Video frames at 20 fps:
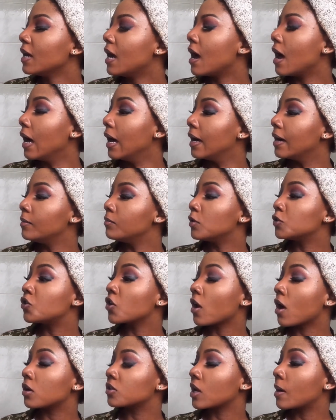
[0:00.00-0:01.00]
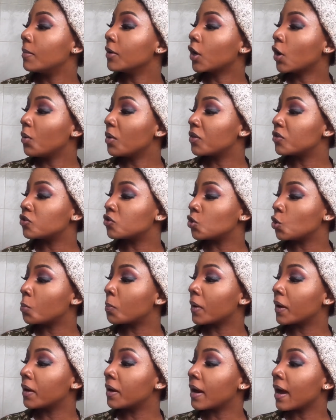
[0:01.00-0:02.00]
So yeah, so I'm gonna go with
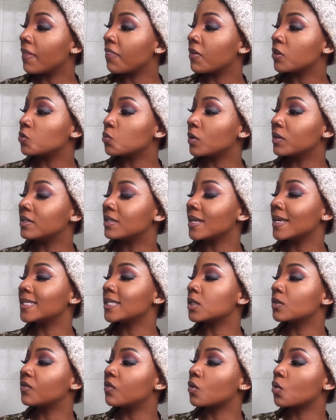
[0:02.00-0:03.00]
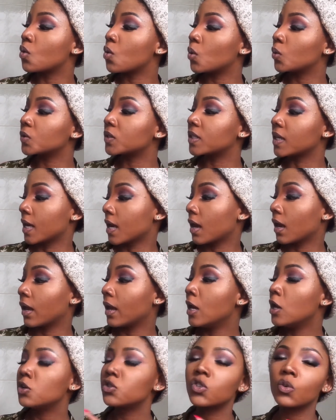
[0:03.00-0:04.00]
super, and this one says it's for coarse hair.
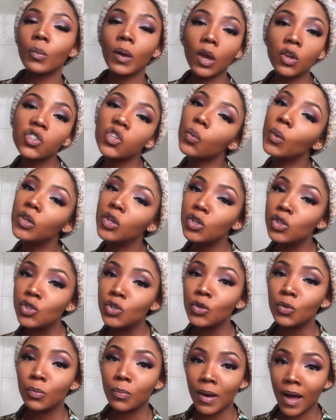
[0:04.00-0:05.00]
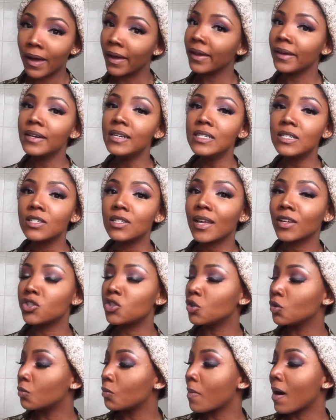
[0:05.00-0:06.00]
So make sure when you do buy it that
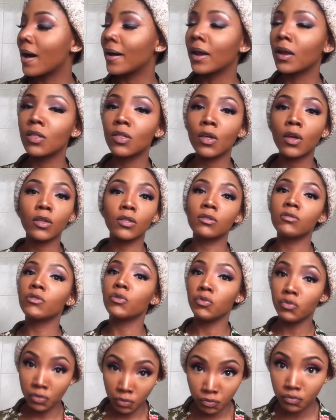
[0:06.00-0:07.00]
you're buying the